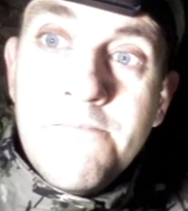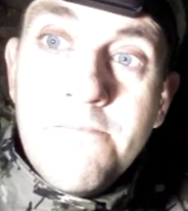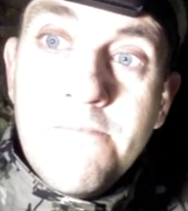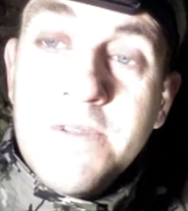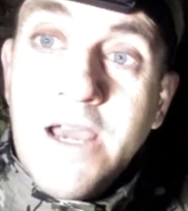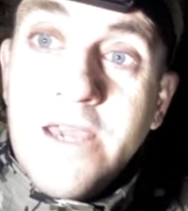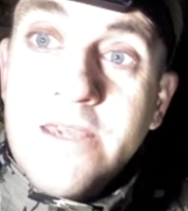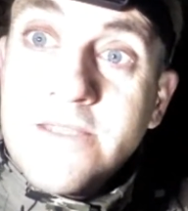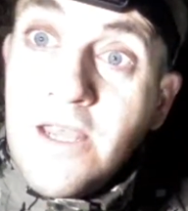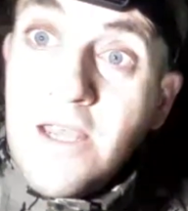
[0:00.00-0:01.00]
Nice.
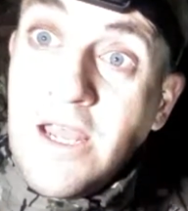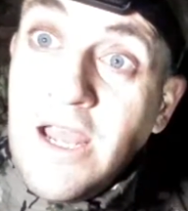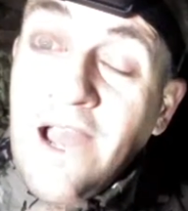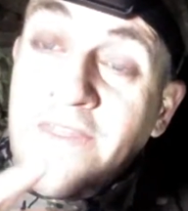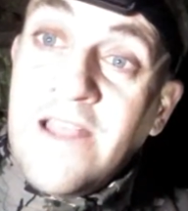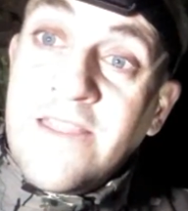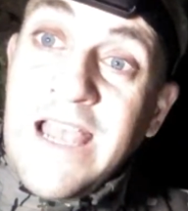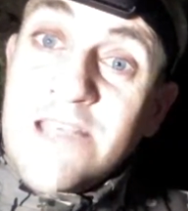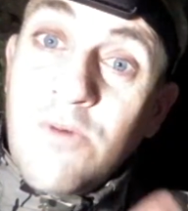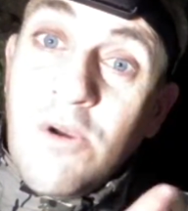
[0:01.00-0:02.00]
And that's
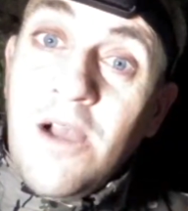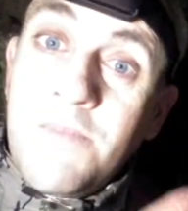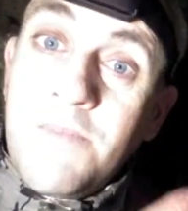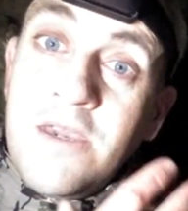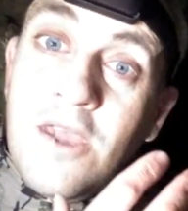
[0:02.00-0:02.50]
what got me